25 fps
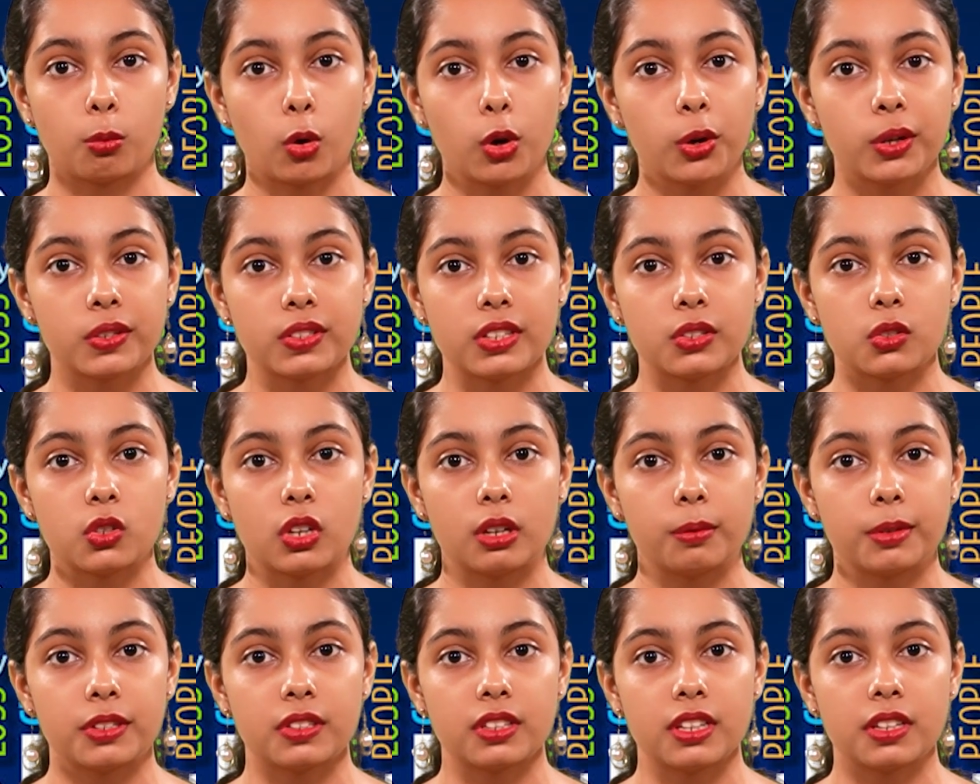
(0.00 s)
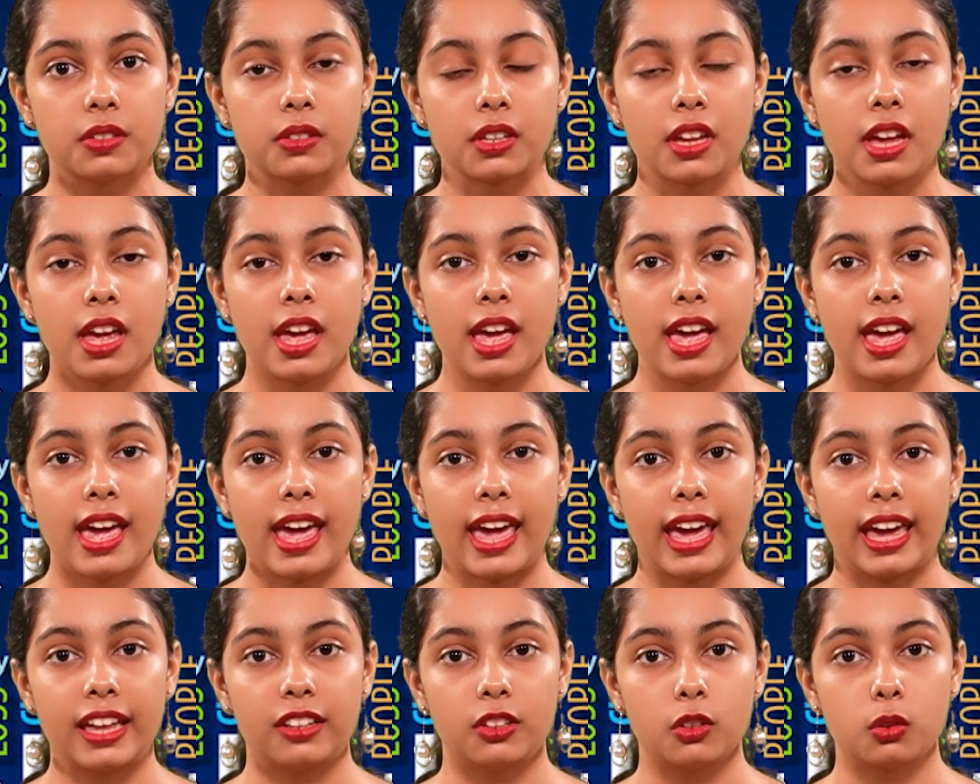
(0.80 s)
more goods and services,
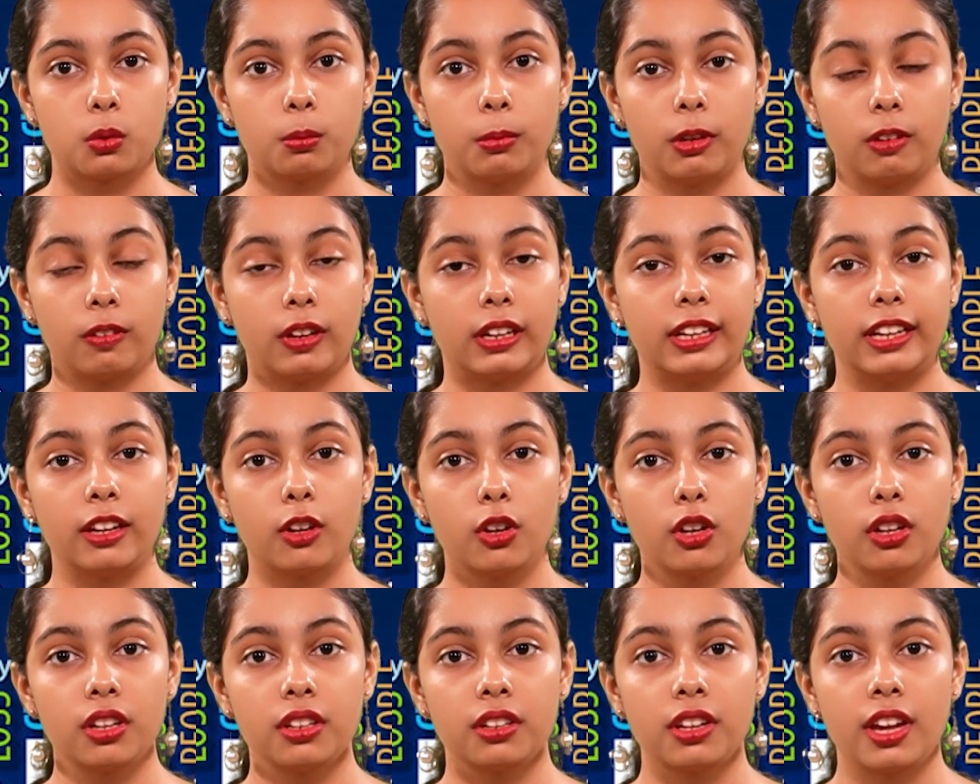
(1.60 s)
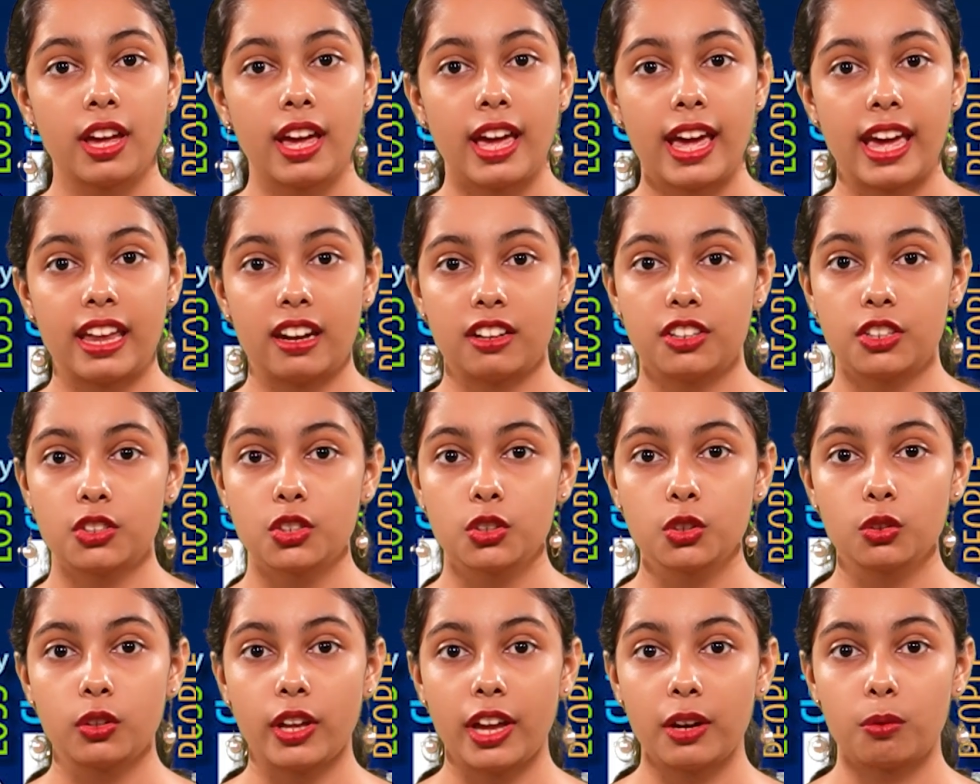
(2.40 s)
and this would be really good. In addition
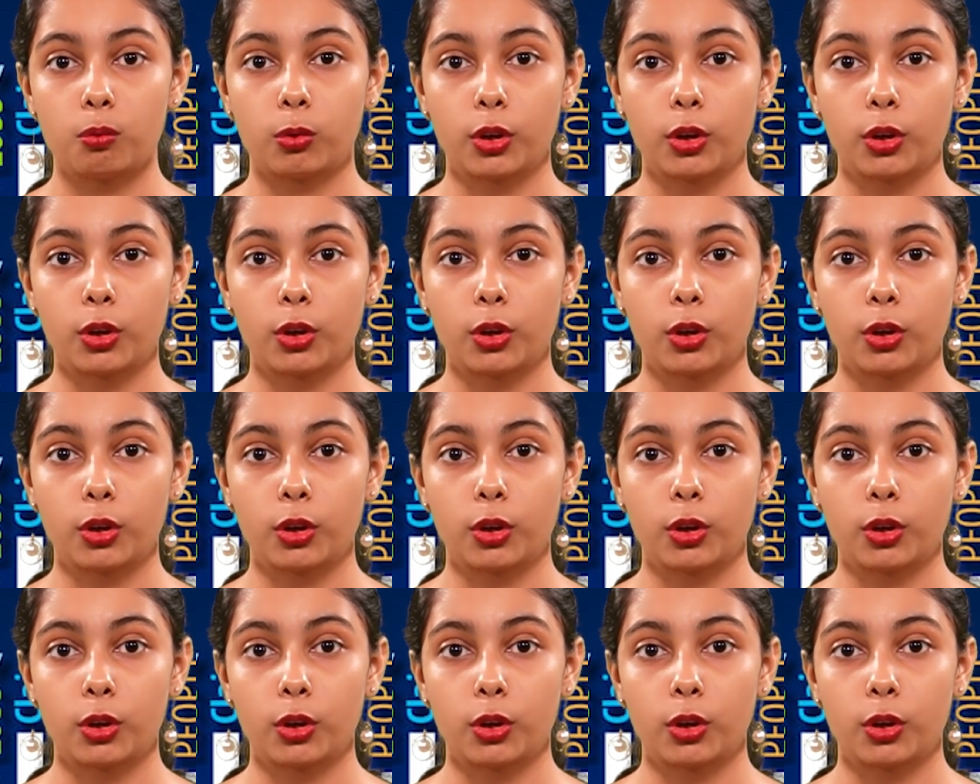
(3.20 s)
to that,